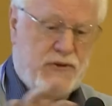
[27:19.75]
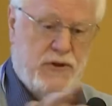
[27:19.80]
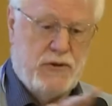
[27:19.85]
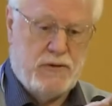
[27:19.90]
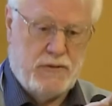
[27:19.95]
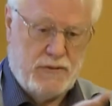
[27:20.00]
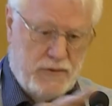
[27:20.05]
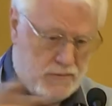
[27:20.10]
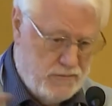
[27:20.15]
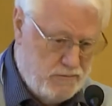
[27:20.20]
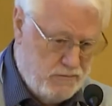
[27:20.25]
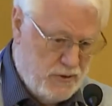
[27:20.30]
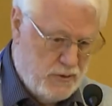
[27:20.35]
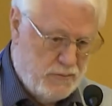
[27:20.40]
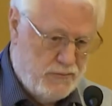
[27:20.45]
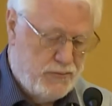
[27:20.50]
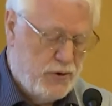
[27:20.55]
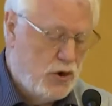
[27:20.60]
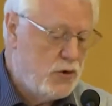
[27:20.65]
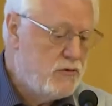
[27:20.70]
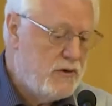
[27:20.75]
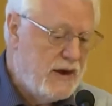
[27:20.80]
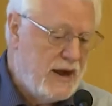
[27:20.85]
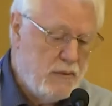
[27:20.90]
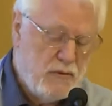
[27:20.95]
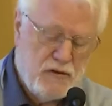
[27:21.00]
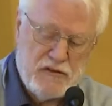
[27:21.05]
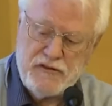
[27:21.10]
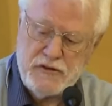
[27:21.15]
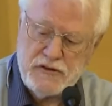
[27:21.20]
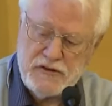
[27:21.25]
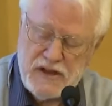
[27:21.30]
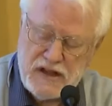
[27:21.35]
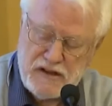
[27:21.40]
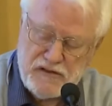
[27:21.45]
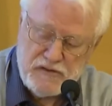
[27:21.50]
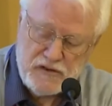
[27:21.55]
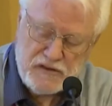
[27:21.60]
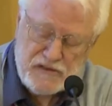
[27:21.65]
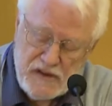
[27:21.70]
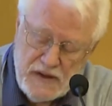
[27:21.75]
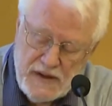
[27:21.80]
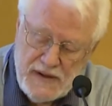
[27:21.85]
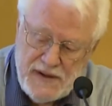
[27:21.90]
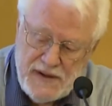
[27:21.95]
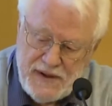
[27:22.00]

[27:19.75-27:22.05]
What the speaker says: your programmers, your testers.